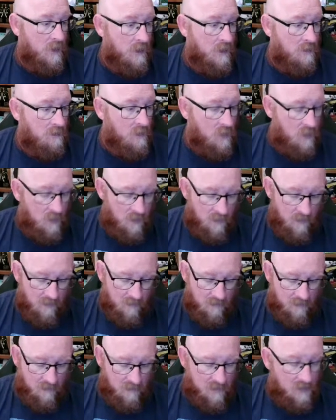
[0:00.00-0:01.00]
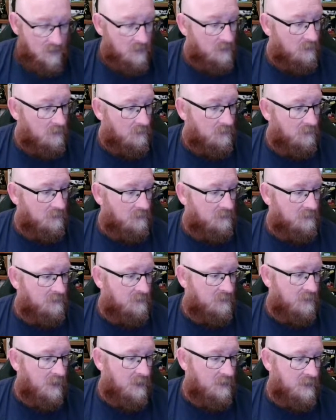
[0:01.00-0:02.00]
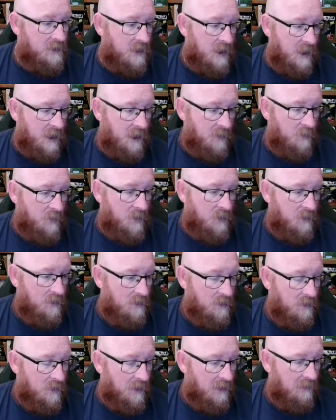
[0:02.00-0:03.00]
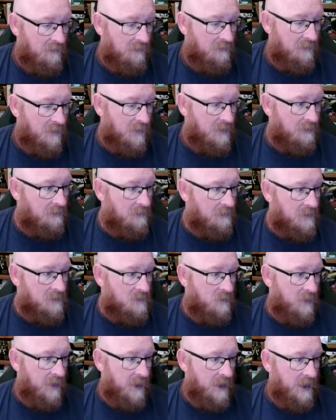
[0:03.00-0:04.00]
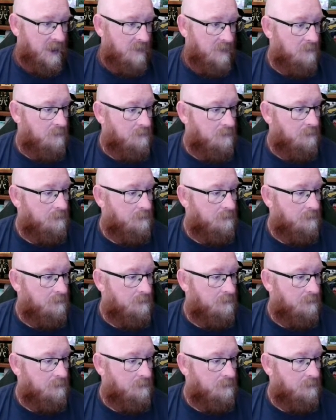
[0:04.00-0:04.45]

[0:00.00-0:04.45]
going to move start type in front of display name.